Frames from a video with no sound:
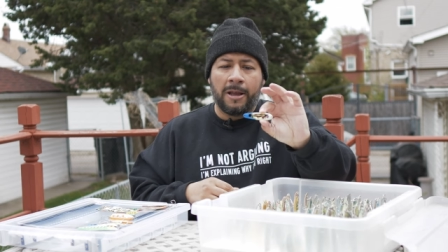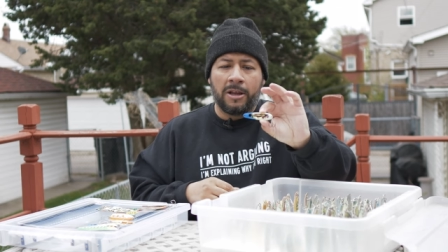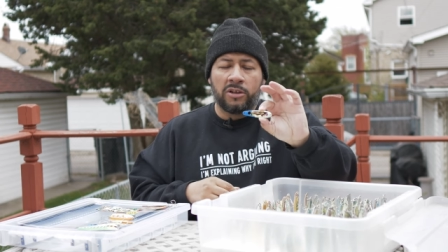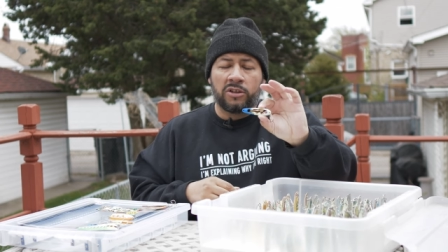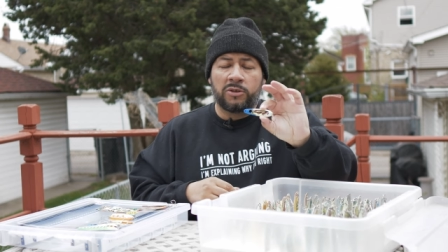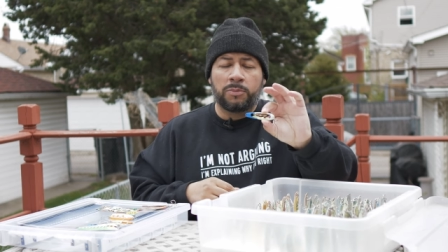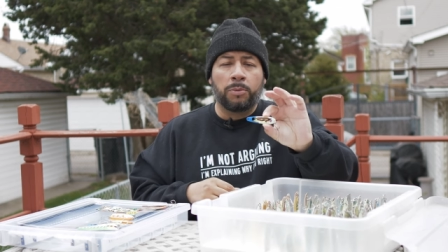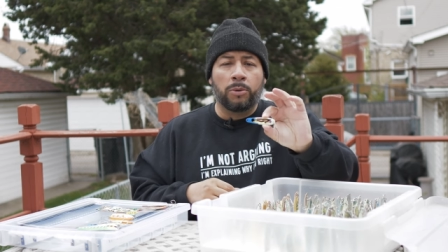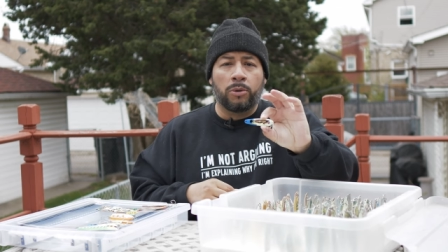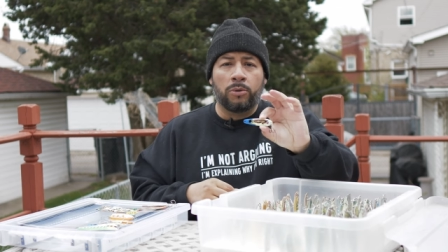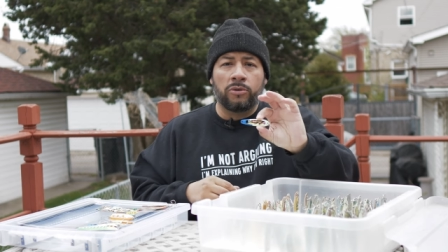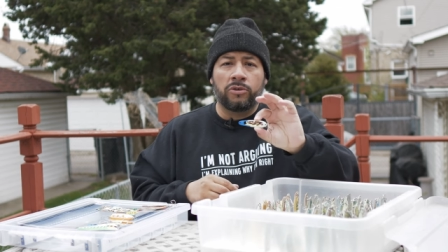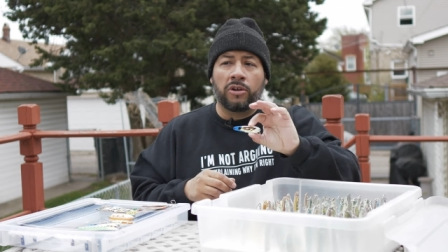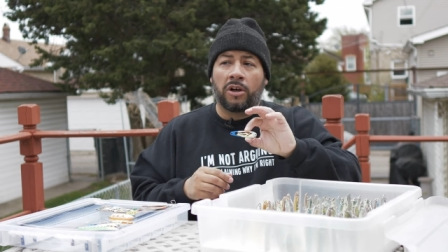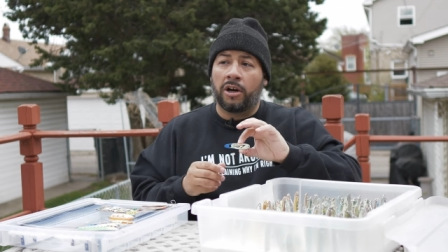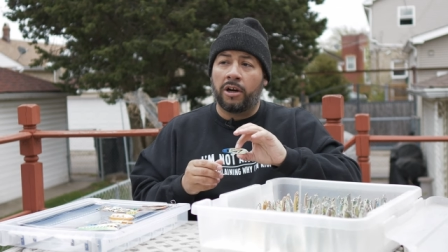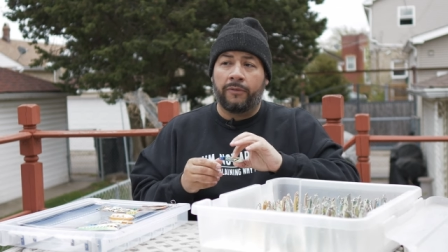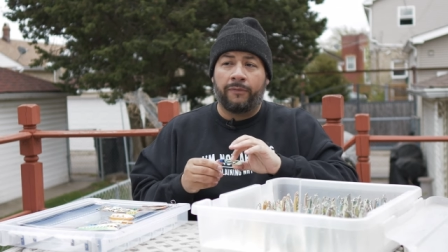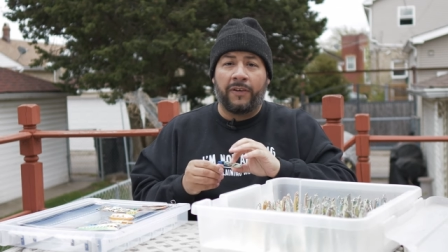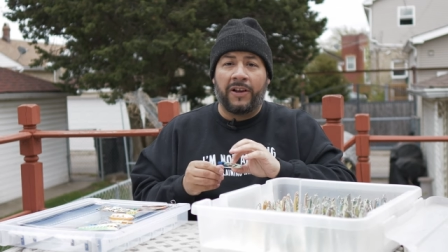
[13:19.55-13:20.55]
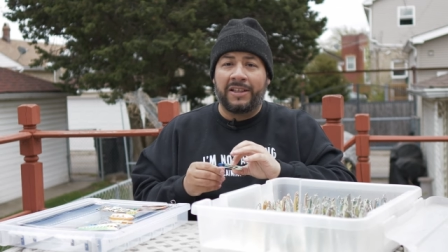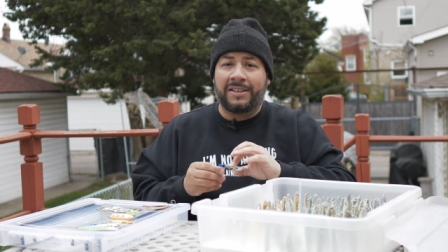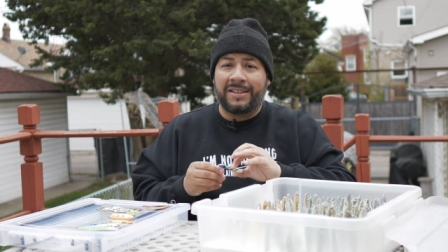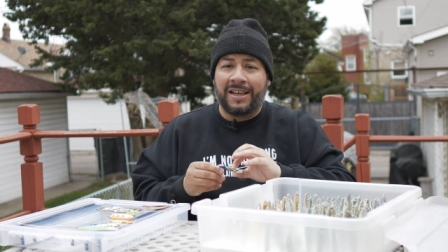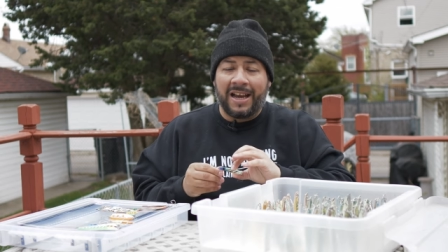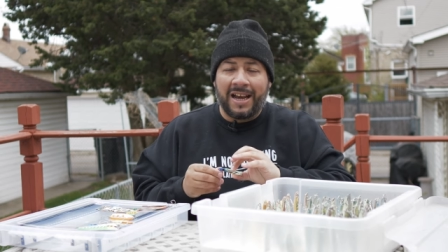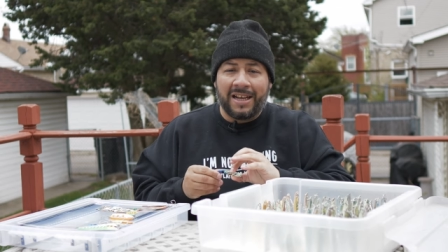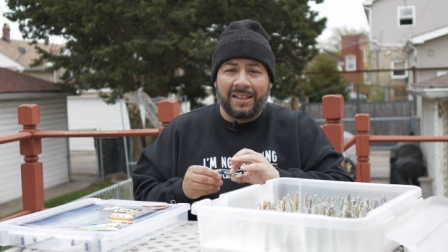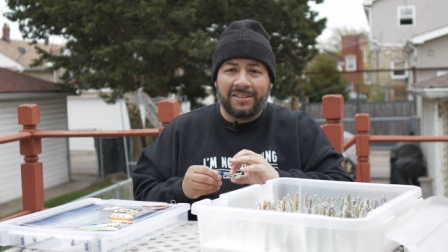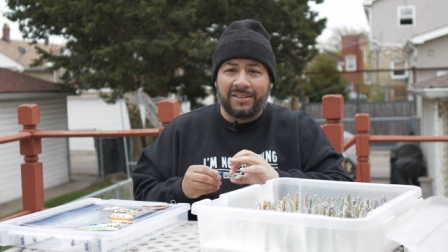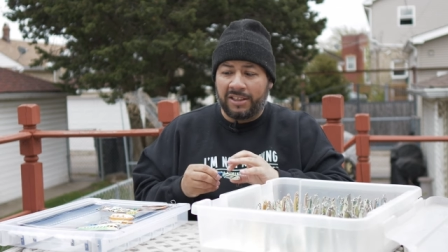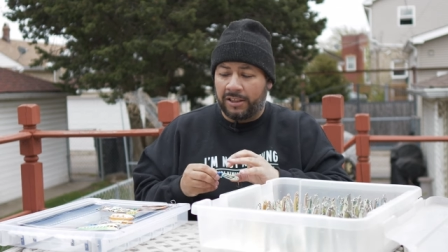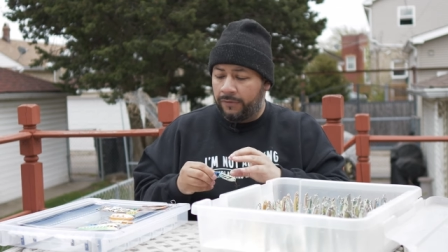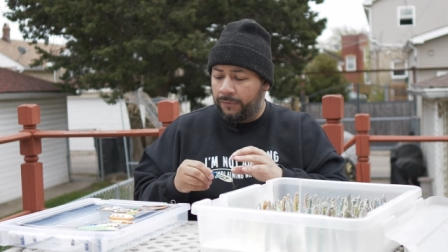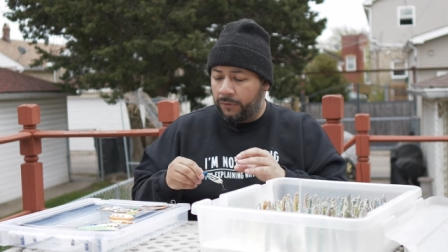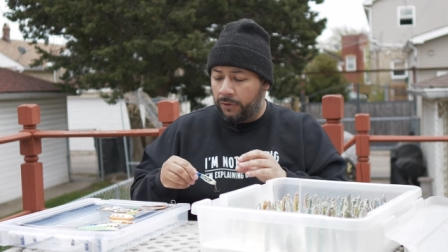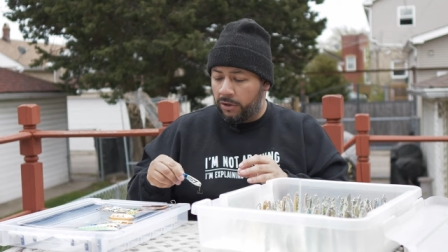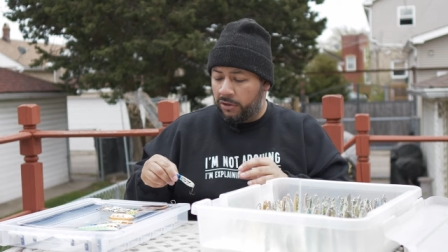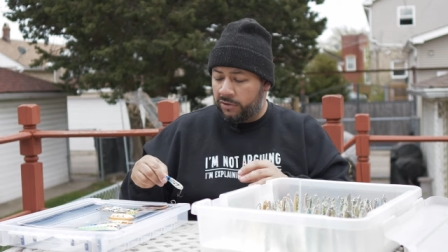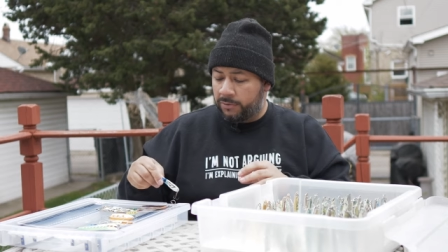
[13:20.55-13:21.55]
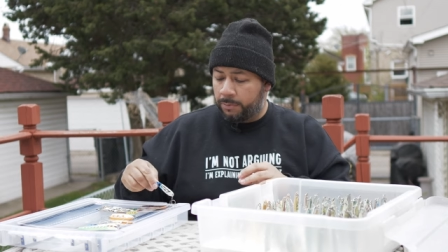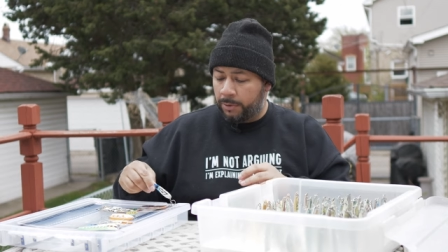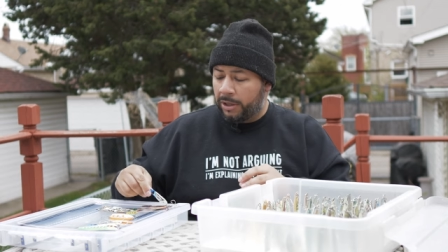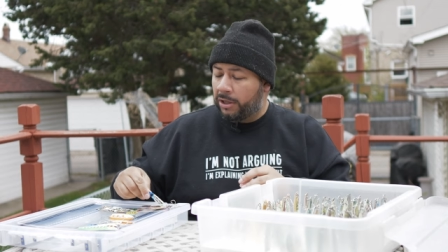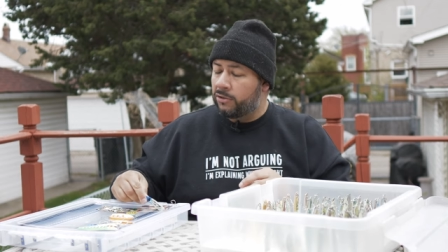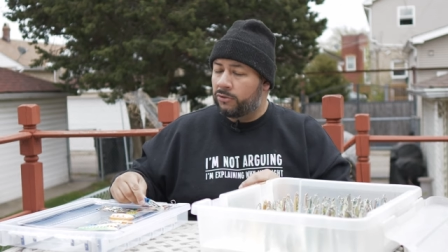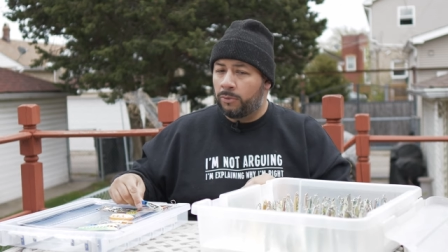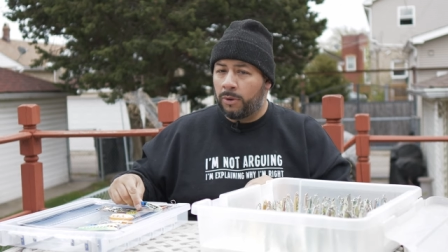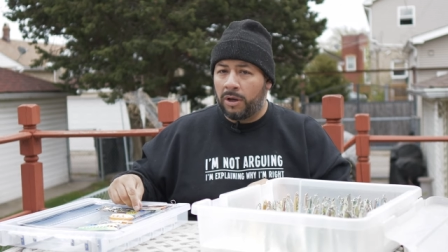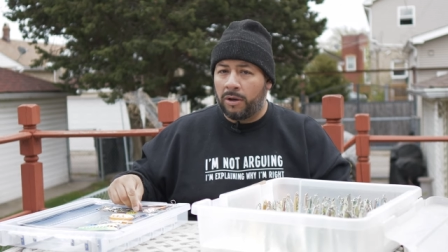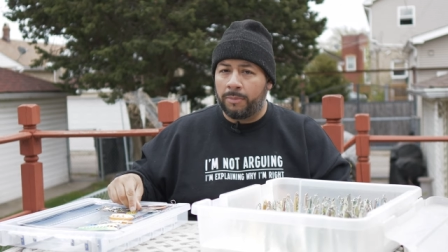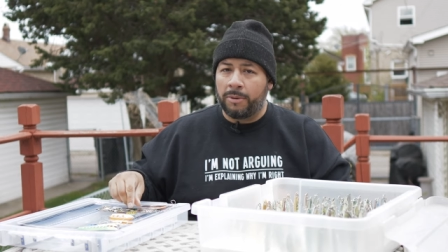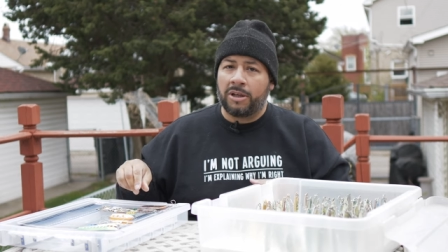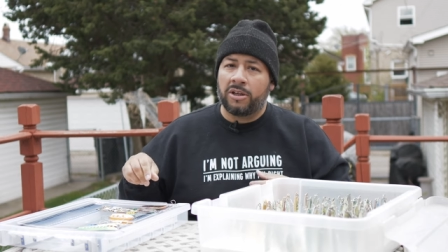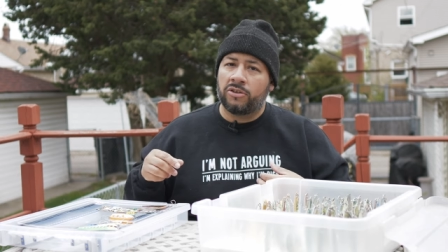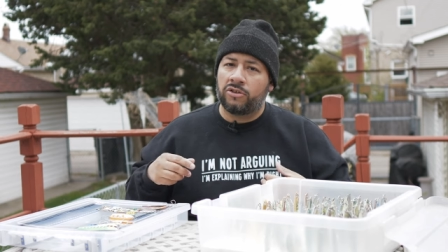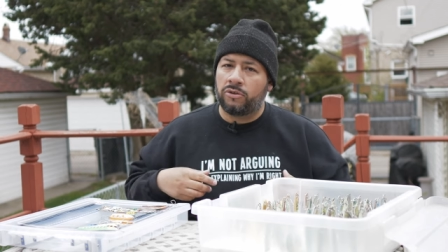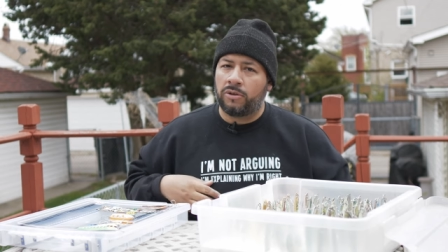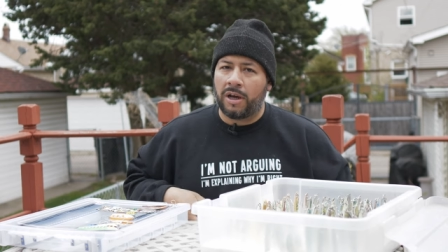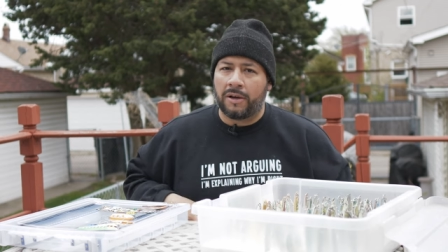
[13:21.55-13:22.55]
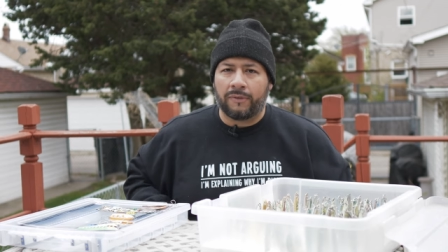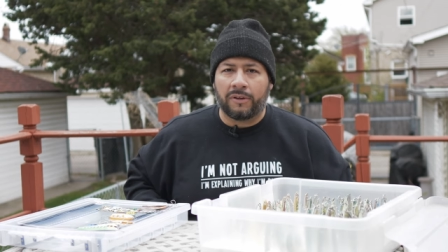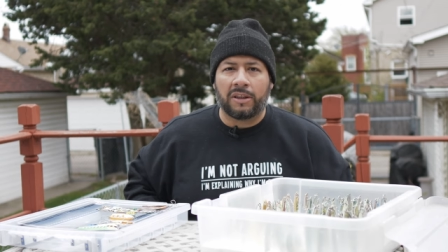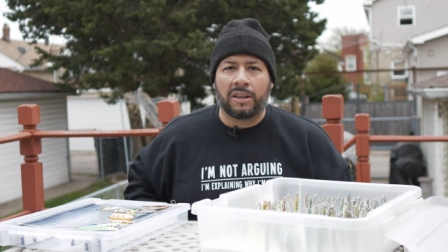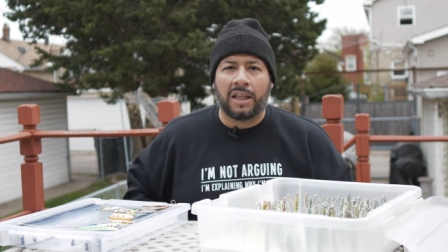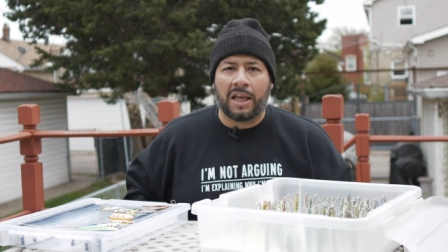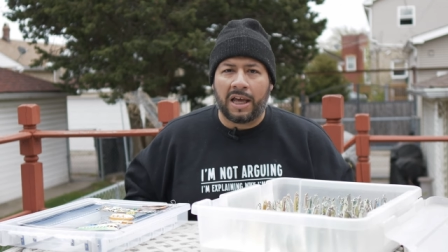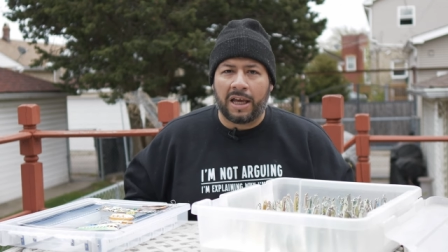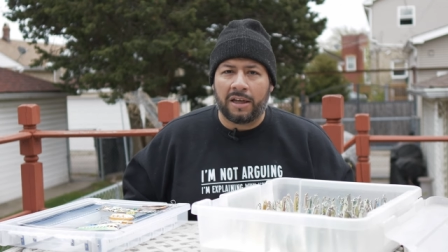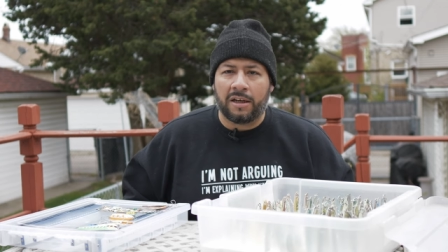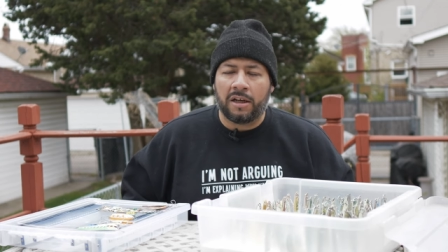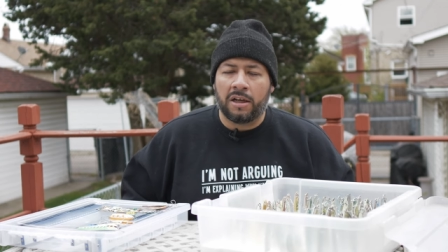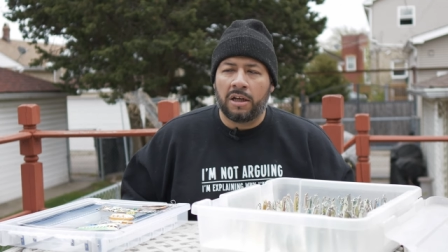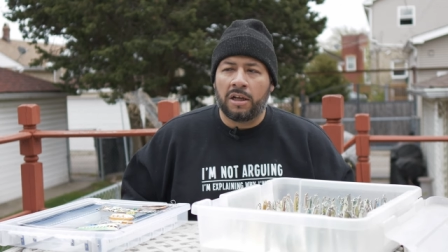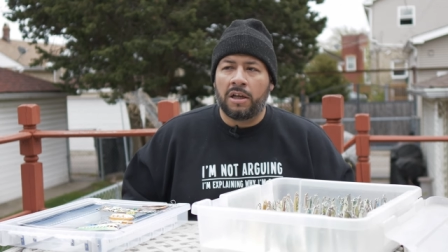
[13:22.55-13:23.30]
spoons, are fantastic for the spring as well, because you have a lot